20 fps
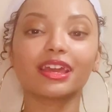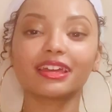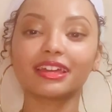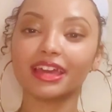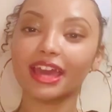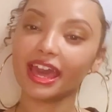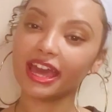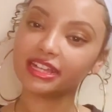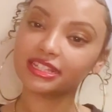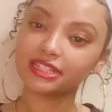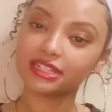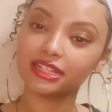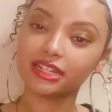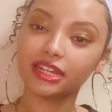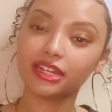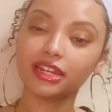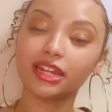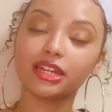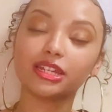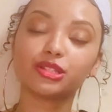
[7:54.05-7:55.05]

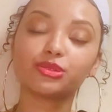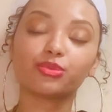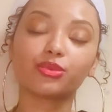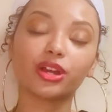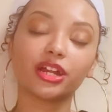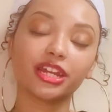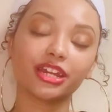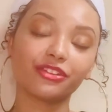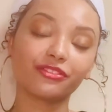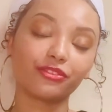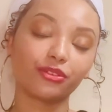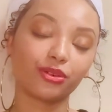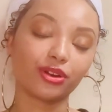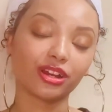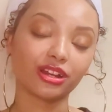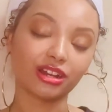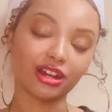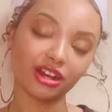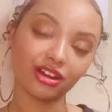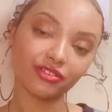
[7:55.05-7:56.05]
Cassian is running for
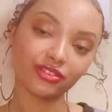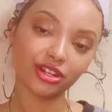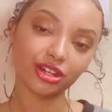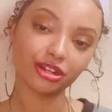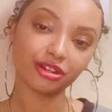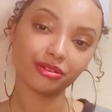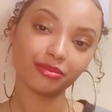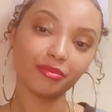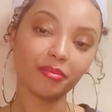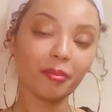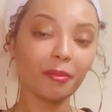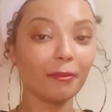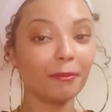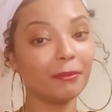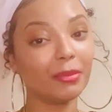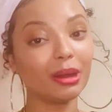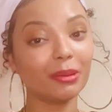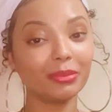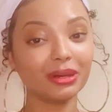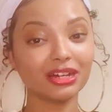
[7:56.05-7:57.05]
governor,
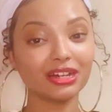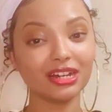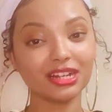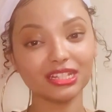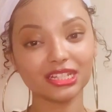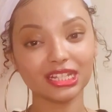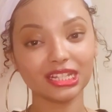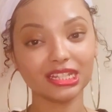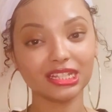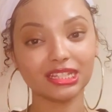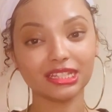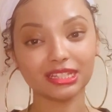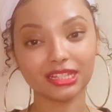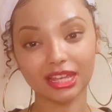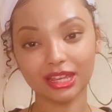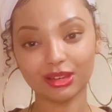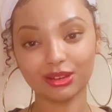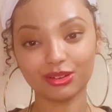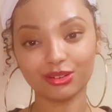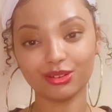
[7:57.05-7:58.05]
but because he's
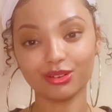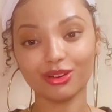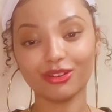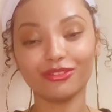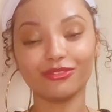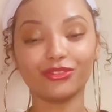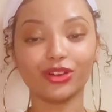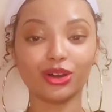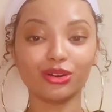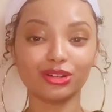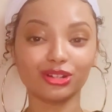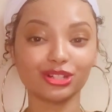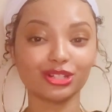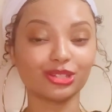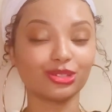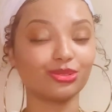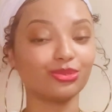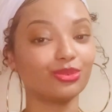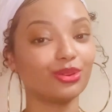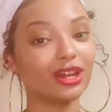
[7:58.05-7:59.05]
single, voters
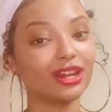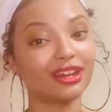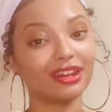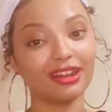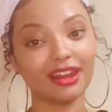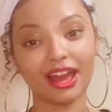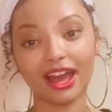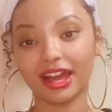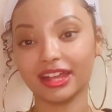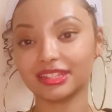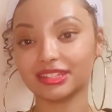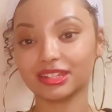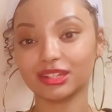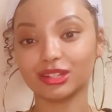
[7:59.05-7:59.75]
do not